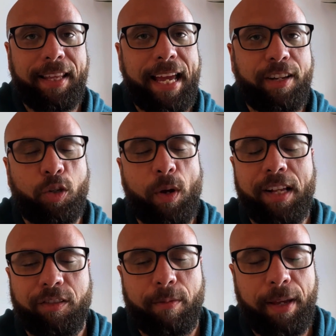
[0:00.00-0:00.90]
They'd
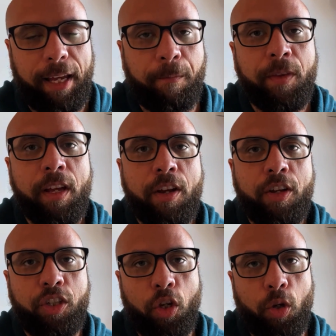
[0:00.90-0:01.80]
transfer me
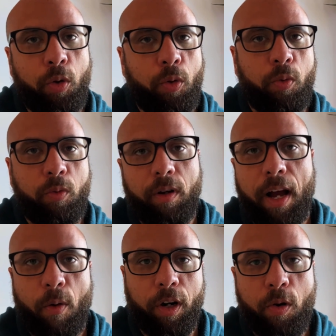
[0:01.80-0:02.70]
to
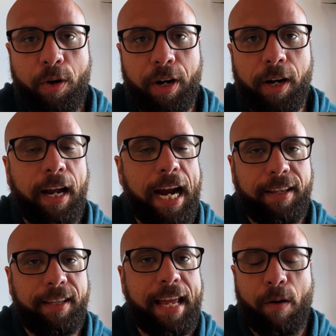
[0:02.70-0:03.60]
a recruiter, and
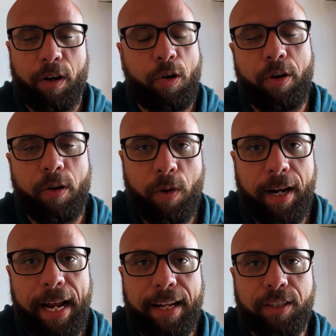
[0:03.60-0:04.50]
then that recruiter
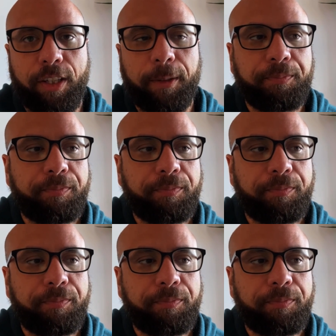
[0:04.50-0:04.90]
wouldn't answer.